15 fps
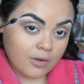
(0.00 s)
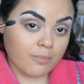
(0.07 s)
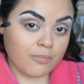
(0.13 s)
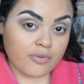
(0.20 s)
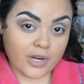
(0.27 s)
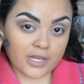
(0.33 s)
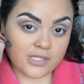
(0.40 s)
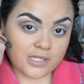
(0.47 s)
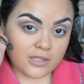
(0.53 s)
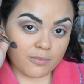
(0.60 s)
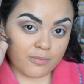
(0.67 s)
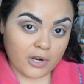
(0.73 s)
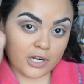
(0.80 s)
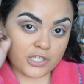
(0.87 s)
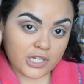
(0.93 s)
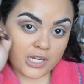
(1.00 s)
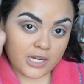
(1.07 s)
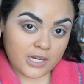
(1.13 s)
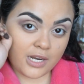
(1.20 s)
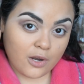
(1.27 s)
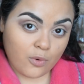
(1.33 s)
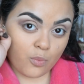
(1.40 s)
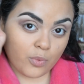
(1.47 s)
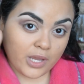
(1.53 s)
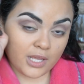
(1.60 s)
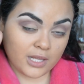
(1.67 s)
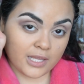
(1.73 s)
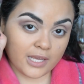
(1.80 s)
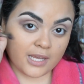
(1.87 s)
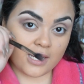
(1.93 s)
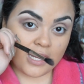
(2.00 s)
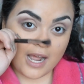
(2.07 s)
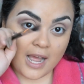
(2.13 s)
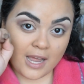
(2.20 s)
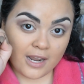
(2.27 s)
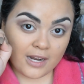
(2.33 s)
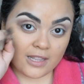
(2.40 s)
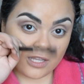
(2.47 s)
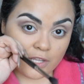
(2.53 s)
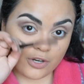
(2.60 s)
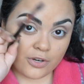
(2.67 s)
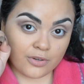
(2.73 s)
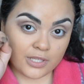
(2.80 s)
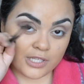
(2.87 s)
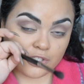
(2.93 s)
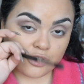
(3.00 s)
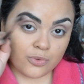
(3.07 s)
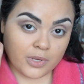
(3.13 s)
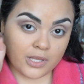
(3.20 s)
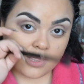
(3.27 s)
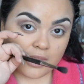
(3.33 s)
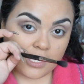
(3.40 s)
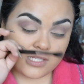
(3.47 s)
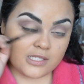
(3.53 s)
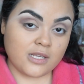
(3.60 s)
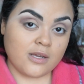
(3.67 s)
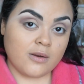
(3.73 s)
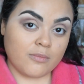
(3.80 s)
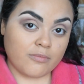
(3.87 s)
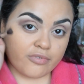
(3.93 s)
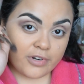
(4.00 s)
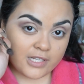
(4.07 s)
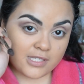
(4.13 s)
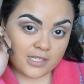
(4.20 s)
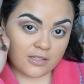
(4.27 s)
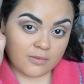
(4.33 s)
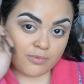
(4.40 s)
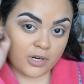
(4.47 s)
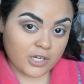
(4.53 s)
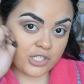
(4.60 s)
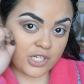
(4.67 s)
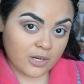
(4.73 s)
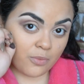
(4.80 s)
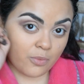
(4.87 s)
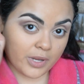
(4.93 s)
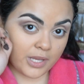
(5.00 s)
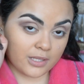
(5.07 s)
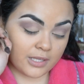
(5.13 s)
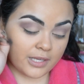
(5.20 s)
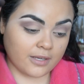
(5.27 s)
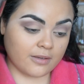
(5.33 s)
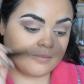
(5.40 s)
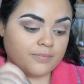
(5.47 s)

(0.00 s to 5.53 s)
Pressing the brush in and wiggling, not literally doing this. Pressing the brush and wiggling.